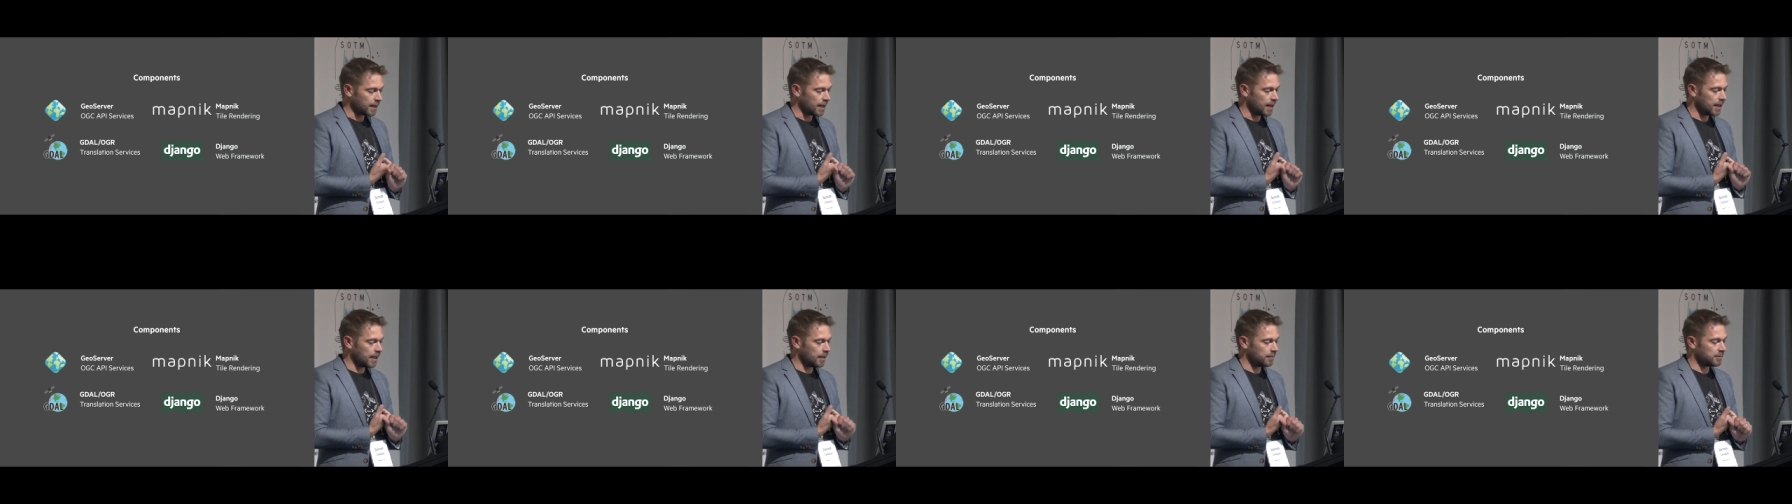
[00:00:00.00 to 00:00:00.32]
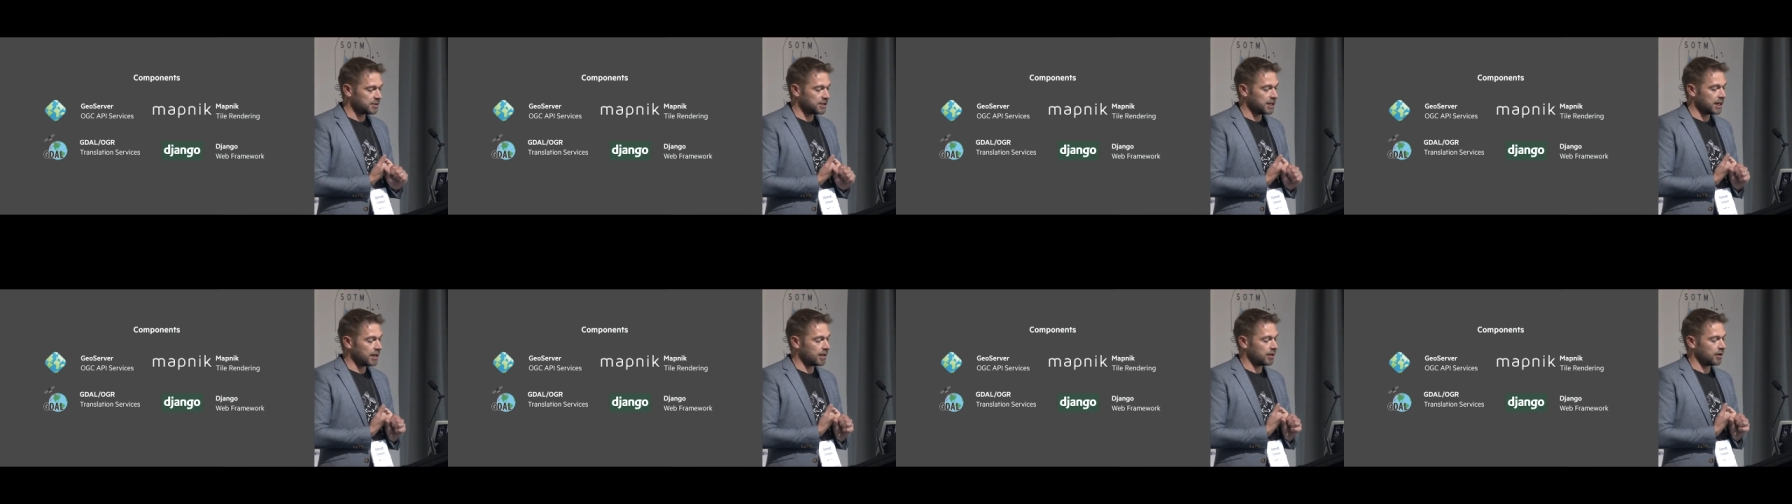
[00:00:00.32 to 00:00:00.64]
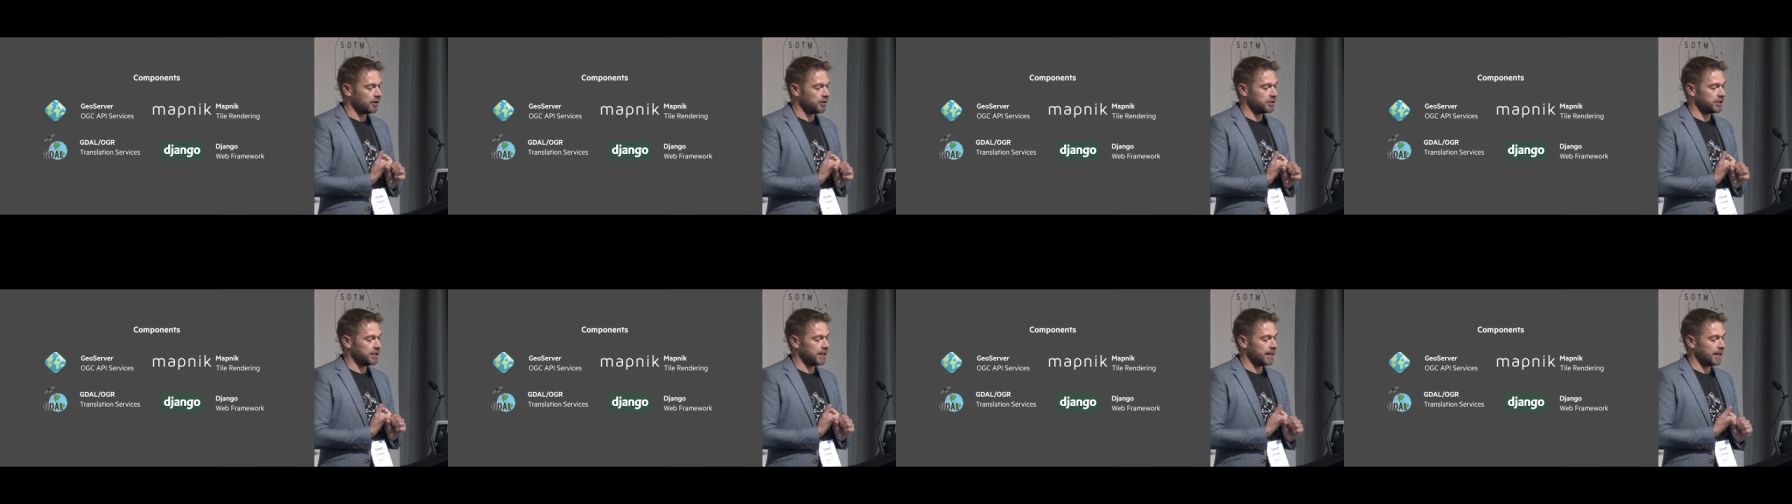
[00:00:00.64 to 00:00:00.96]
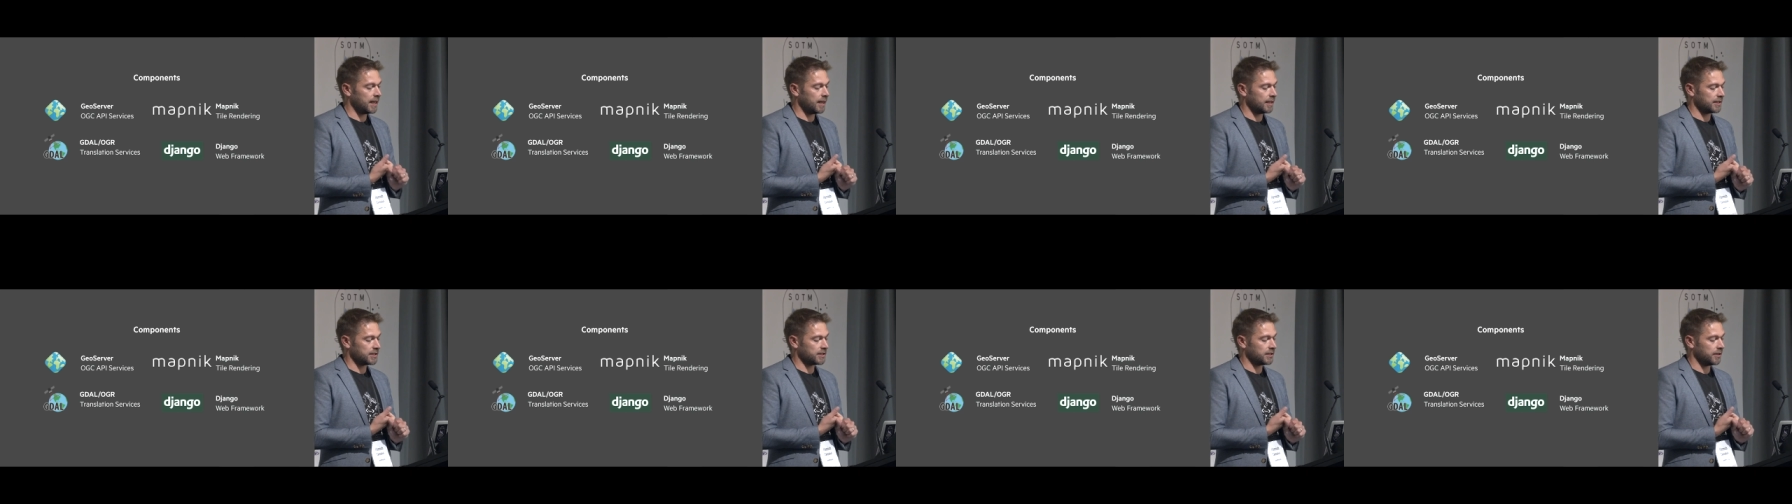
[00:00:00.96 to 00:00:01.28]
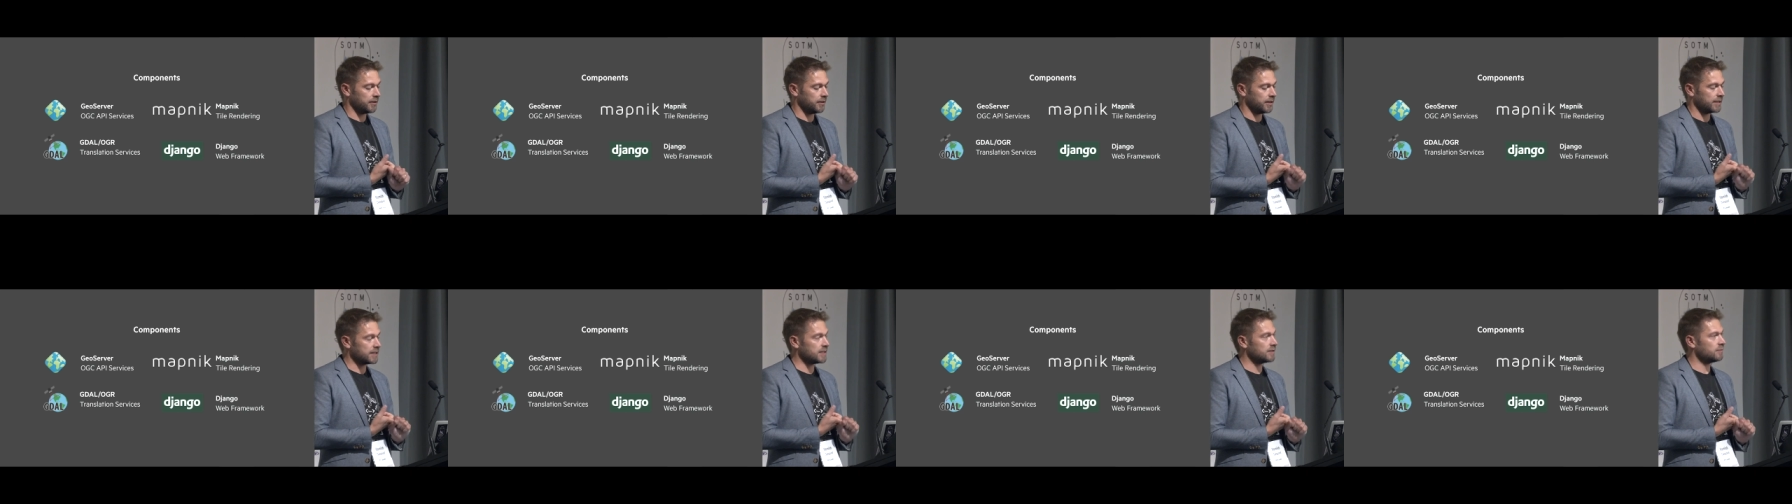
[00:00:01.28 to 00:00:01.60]
Um, GDAL and OGR.
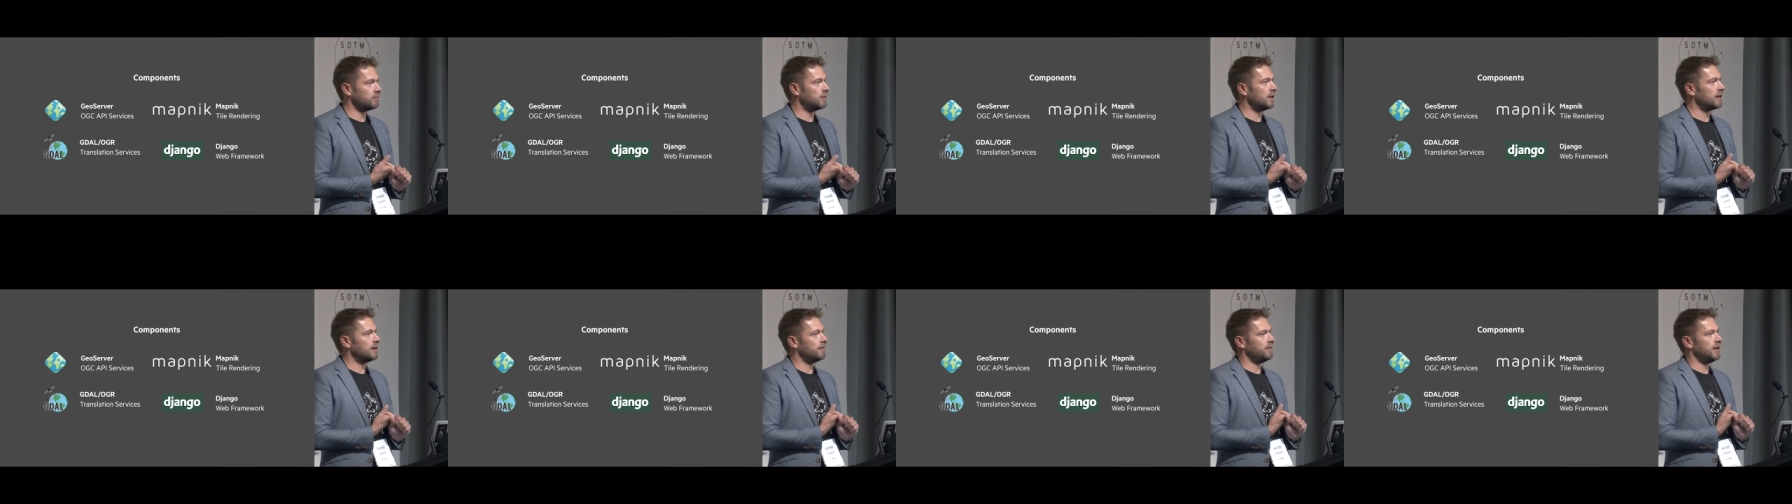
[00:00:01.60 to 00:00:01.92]
So this is one